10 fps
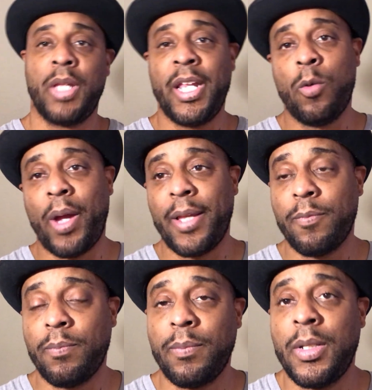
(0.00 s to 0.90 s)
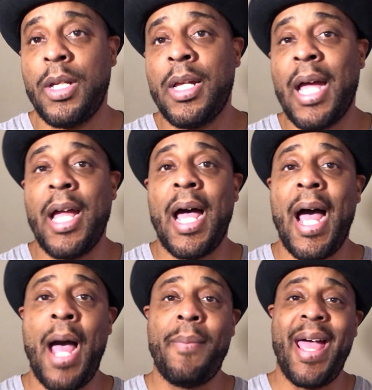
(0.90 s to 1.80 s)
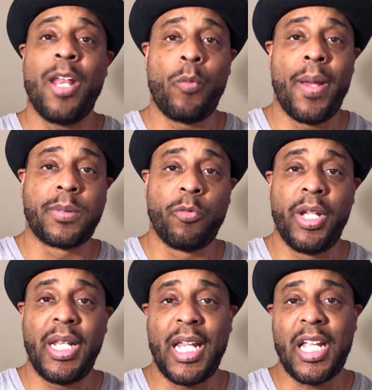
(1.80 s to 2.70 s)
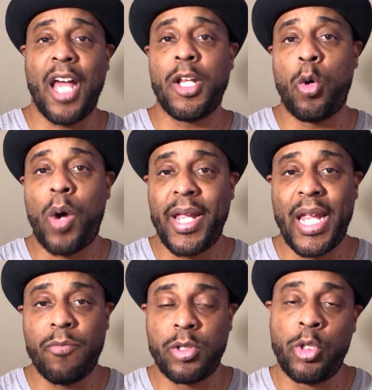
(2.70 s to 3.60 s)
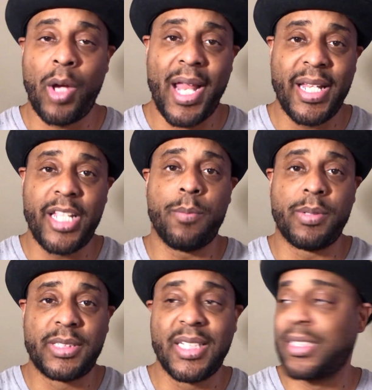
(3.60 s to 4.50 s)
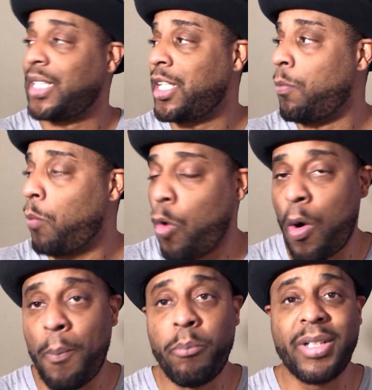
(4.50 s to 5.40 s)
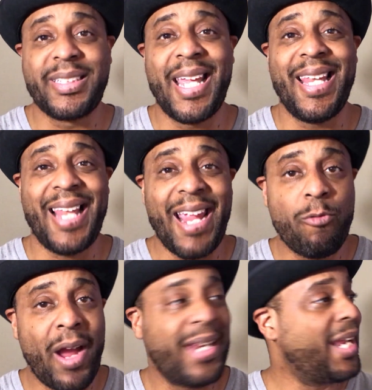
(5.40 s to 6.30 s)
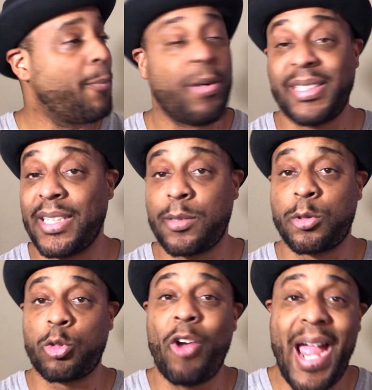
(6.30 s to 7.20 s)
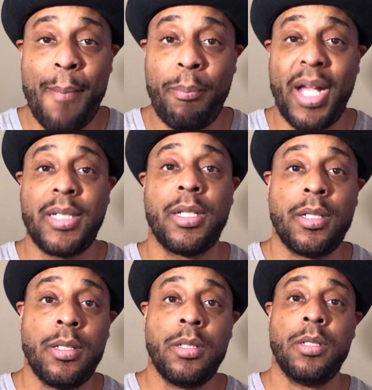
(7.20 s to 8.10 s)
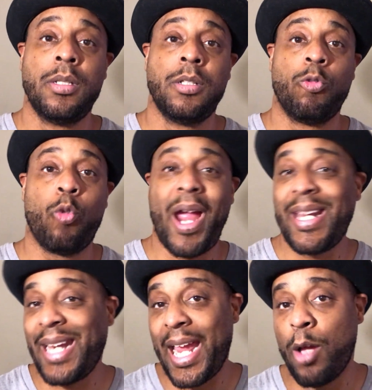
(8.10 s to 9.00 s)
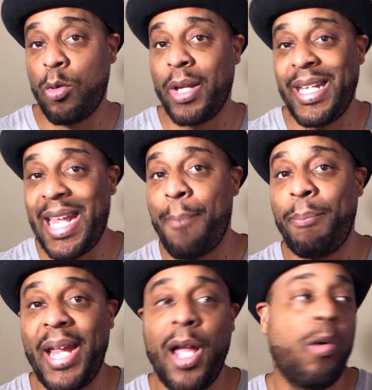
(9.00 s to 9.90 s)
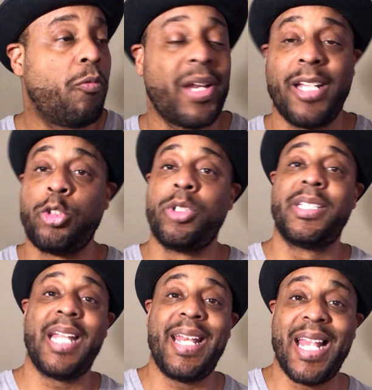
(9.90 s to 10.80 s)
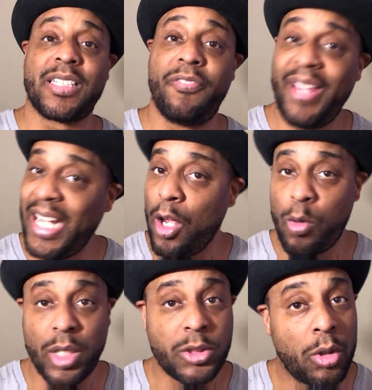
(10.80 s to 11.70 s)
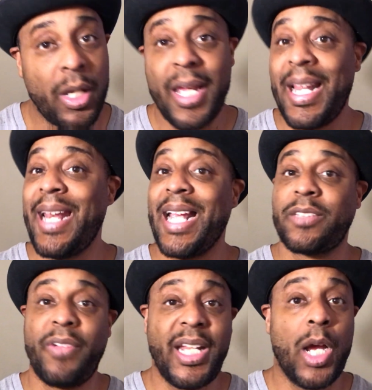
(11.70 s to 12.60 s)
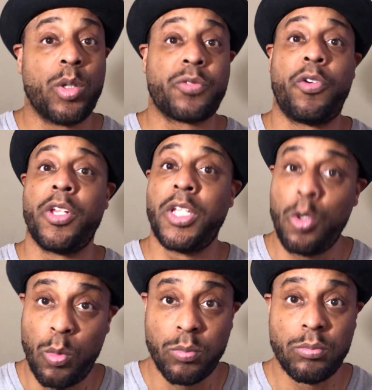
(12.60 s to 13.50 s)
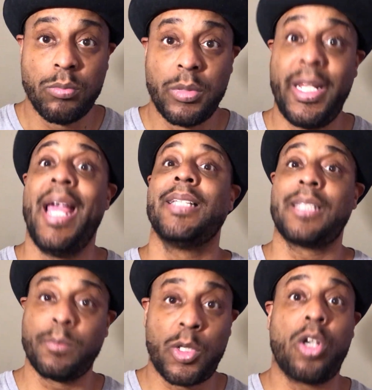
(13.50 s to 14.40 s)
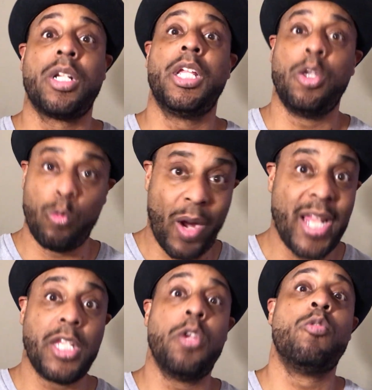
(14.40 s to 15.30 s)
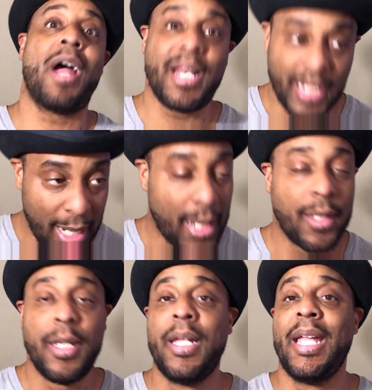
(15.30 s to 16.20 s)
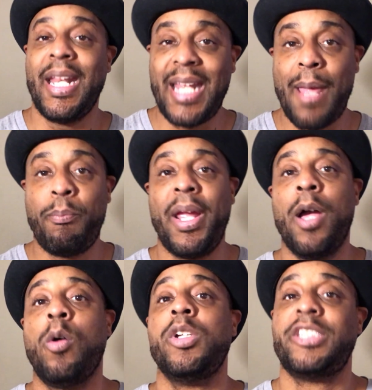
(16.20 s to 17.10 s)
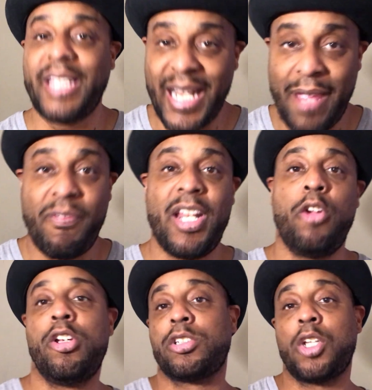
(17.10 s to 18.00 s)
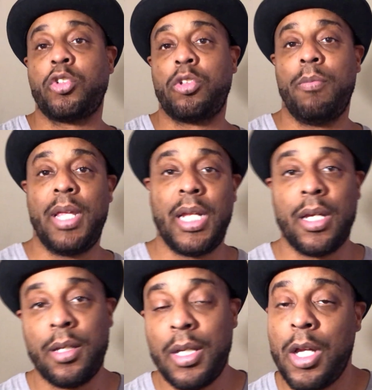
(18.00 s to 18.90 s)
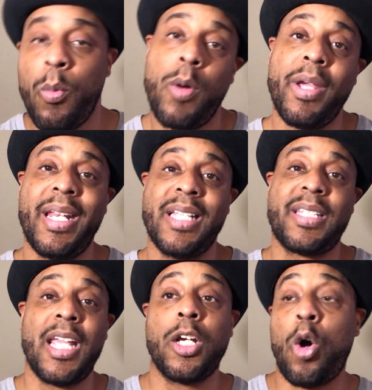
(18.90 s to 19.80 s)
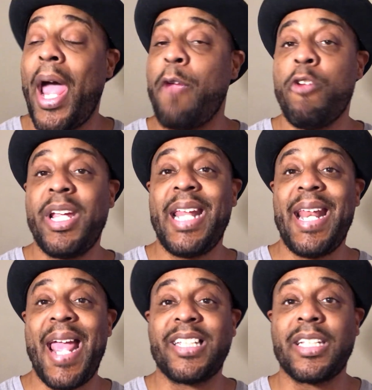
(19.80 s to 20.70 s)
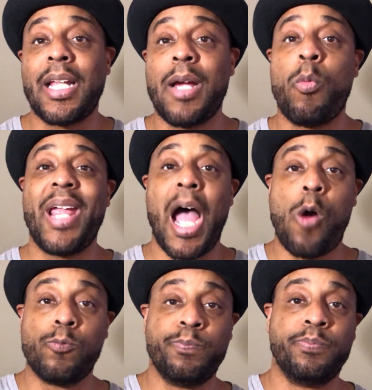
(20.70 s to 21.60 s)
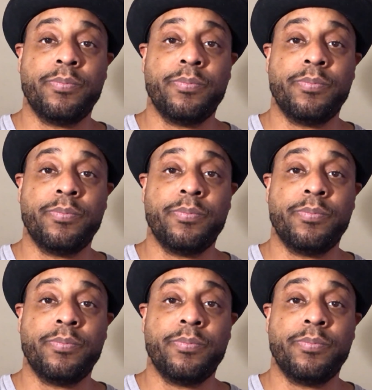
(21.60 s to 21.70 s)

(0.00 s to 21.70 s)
Anyway, I'm Allan Reallionaire, the Reallionaire. Y'all know who I am. You know I love you, but Jesus love you more. Press that like right now. Press that subscribe button right now. Hit that bell for that, so you can see that next video, because that next video is for you. Yes, I'm talking to you. Right, you right now. Hit that bell. Share that video on your social media. We're going to get this thing going. Hey, Reallionaire Nation, we out.